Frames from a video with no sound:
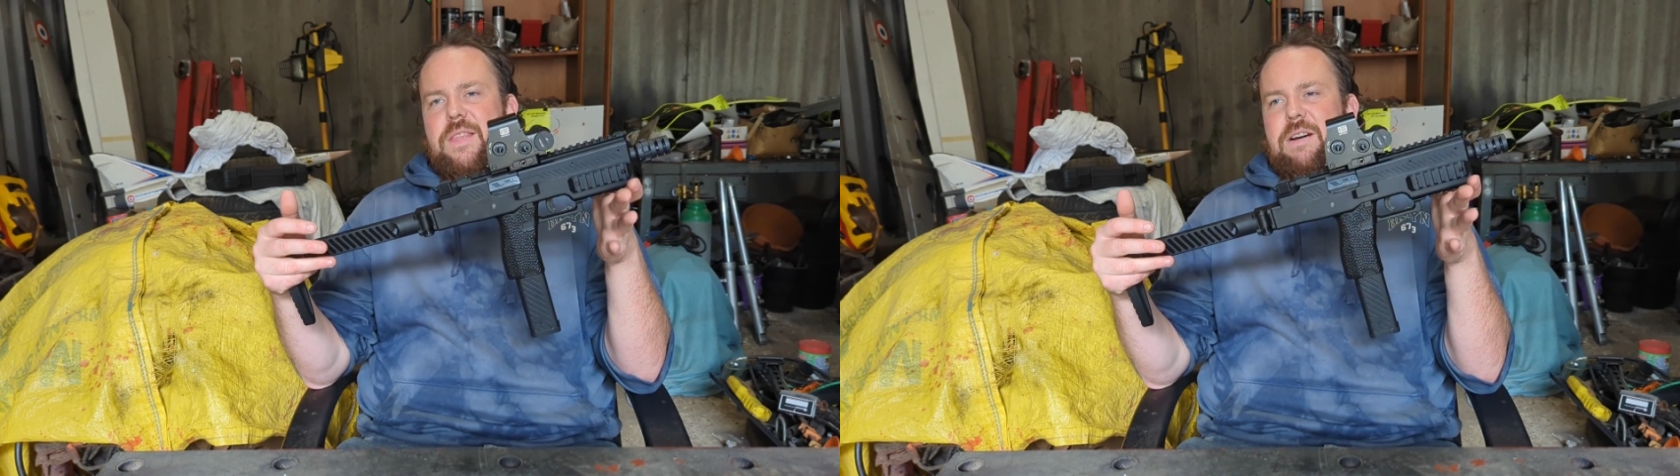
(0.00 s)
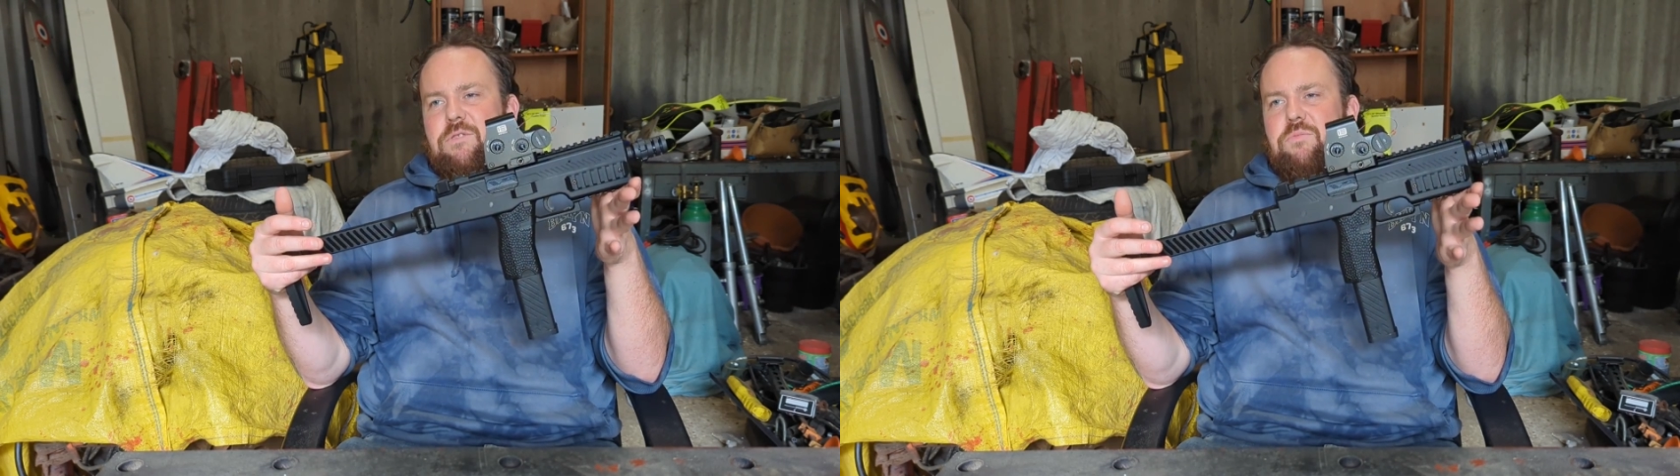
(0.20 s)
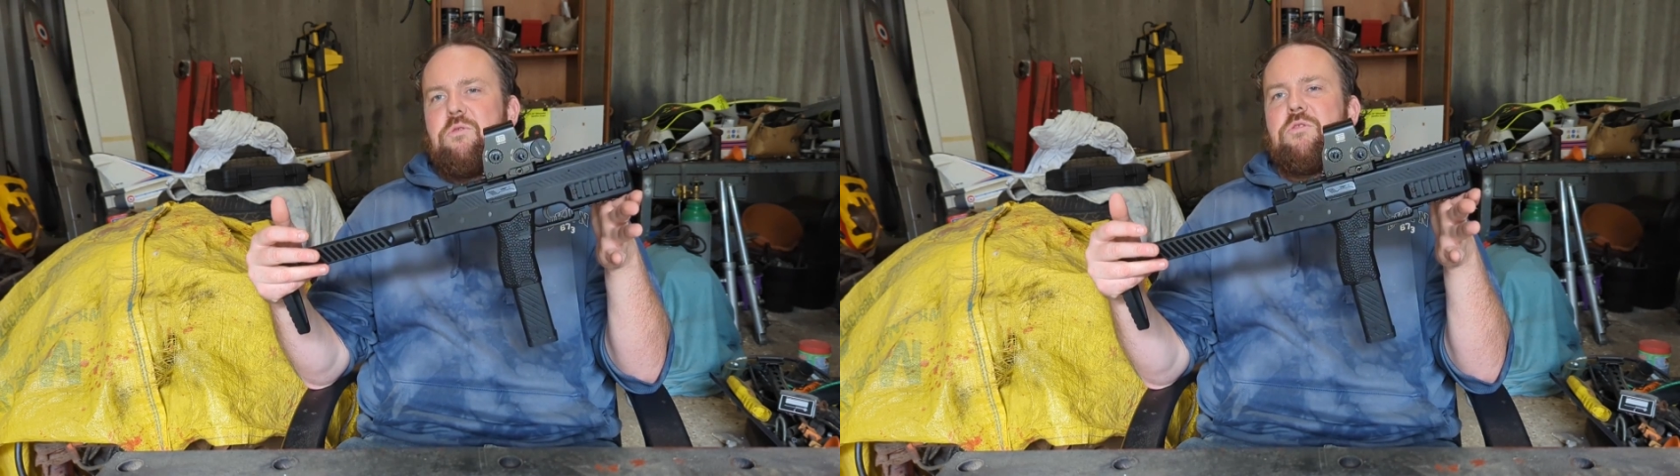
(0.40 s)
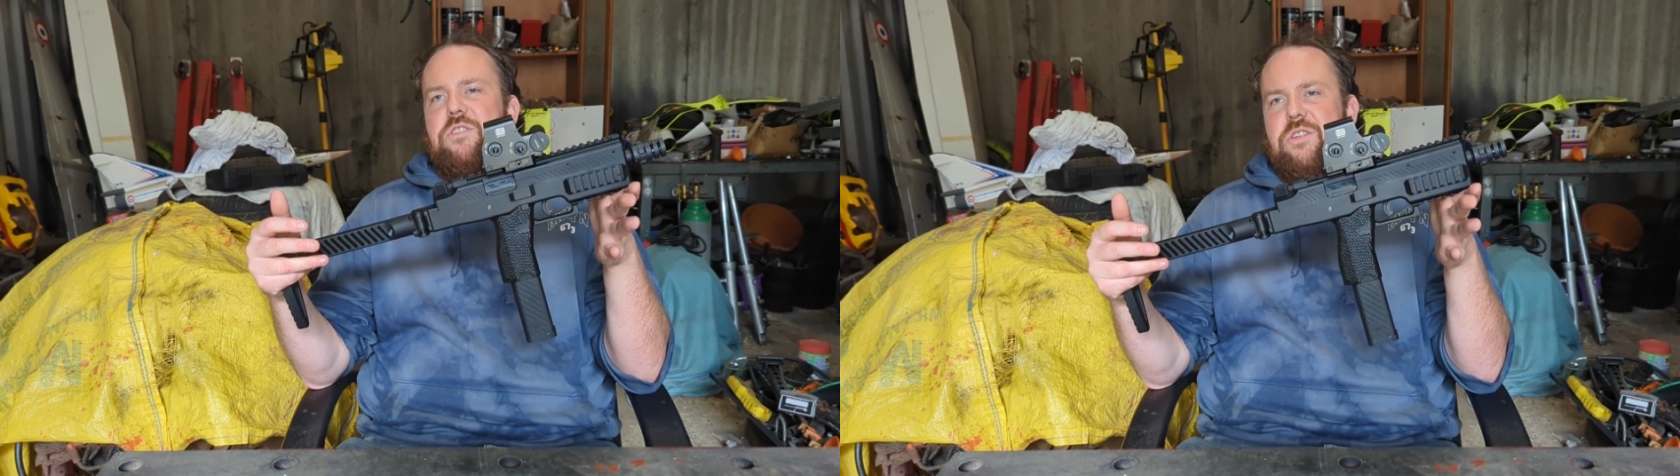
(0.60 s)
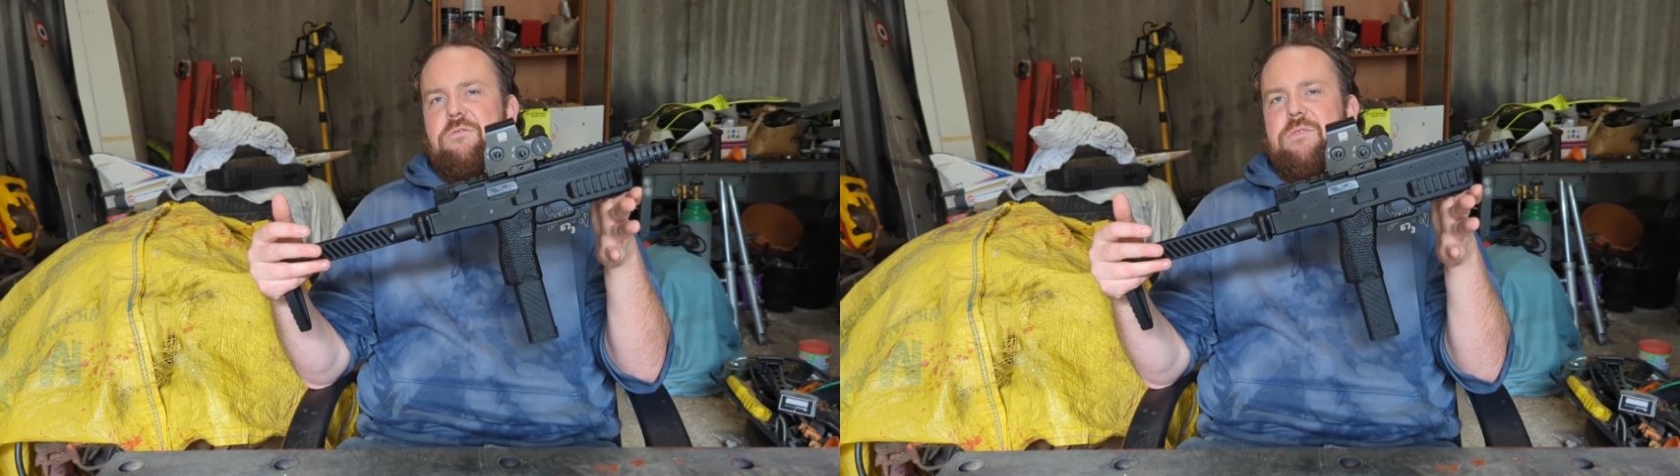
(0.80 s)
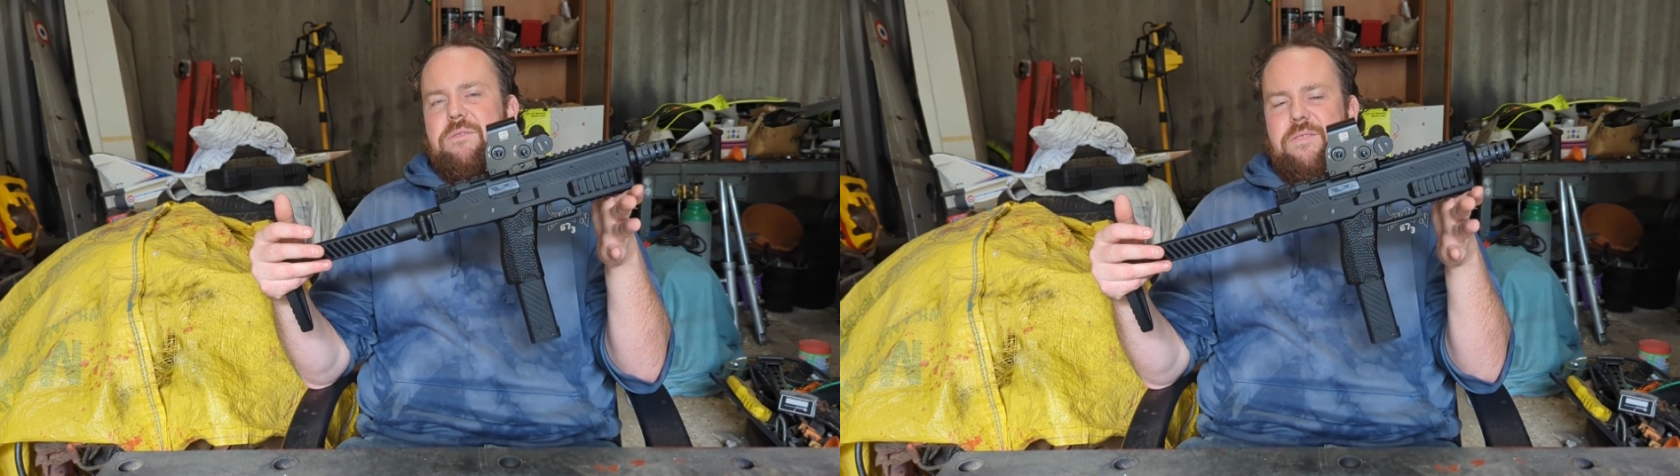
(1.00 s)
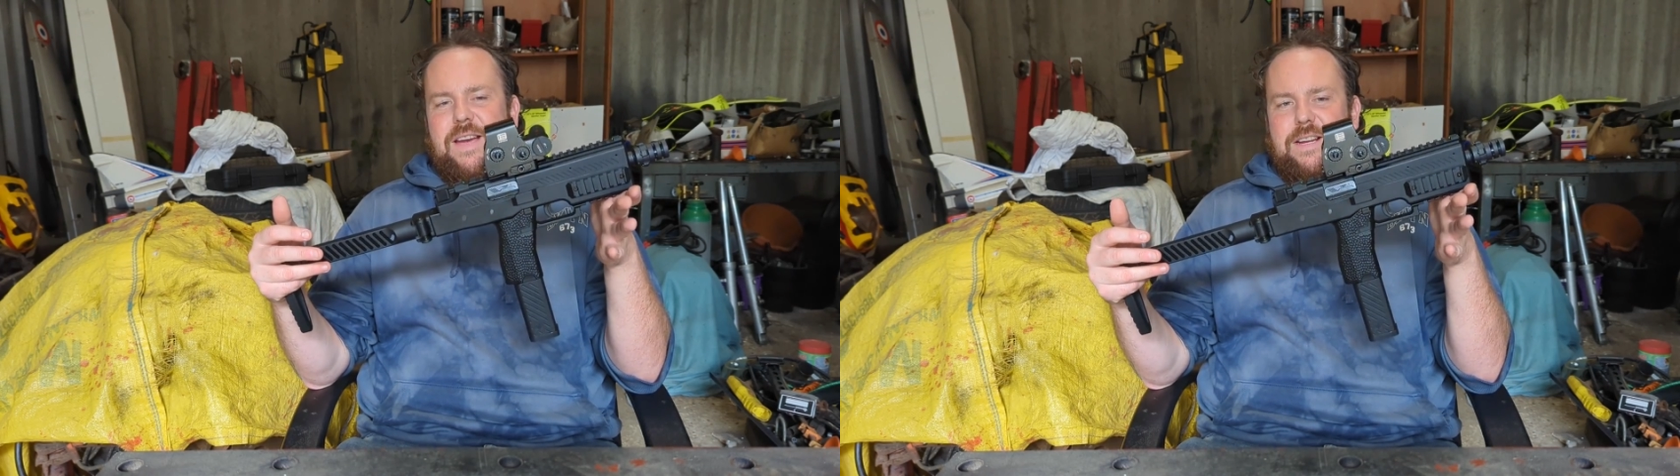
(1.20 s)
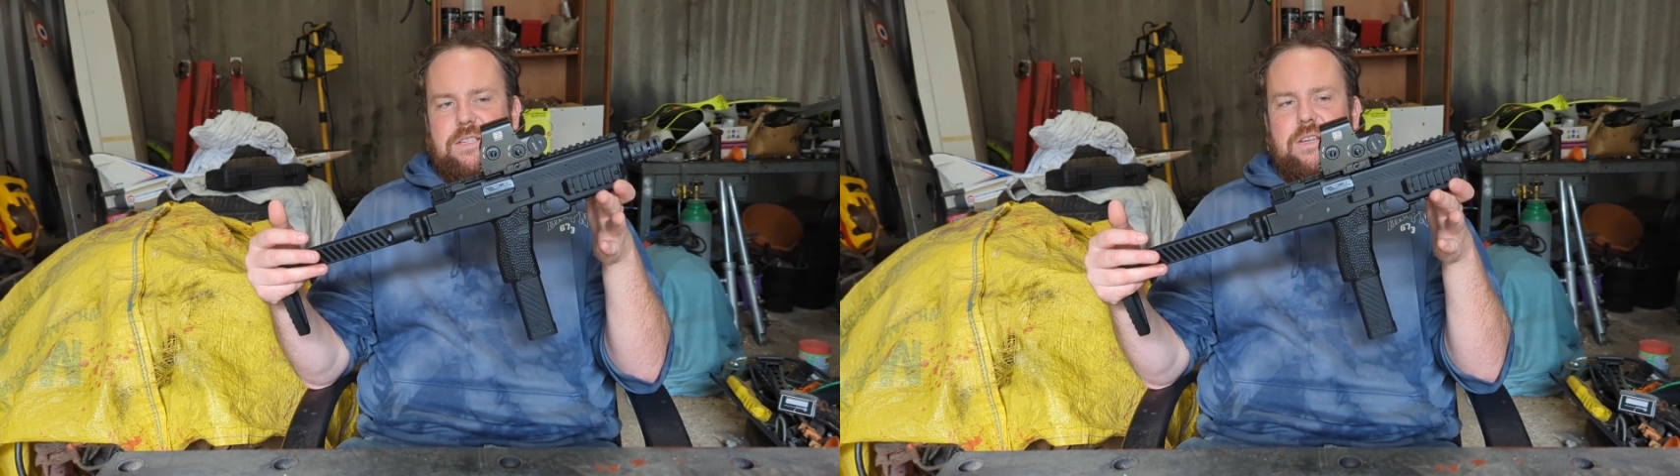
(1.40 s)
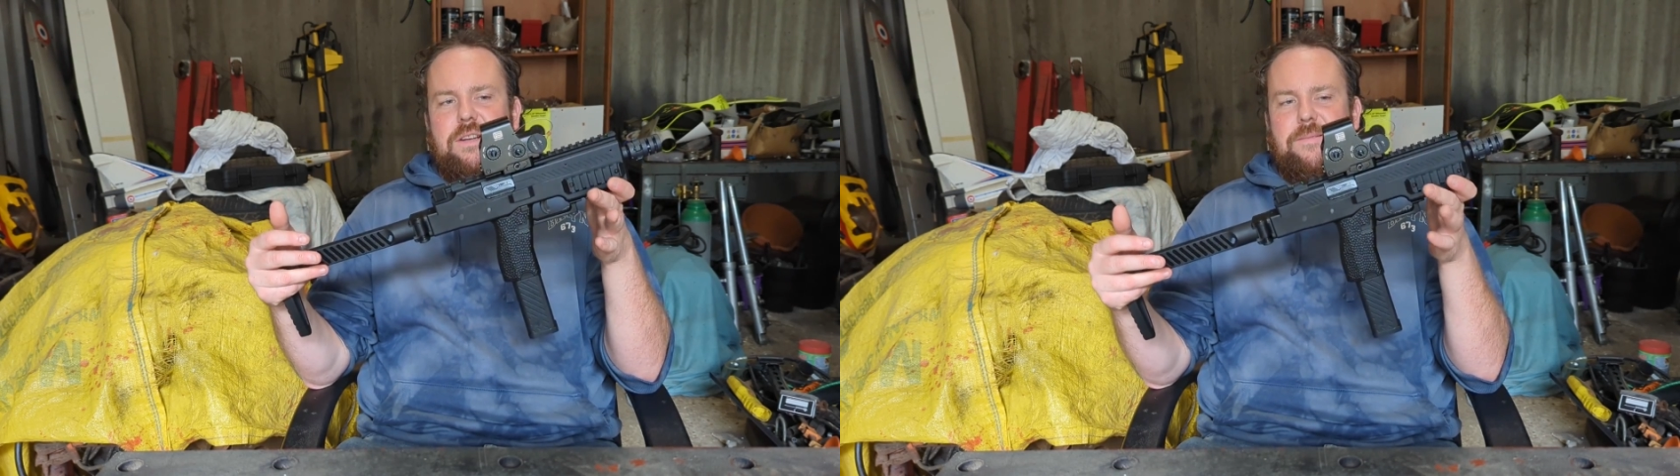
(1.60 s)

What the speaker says: that was more to do with the fact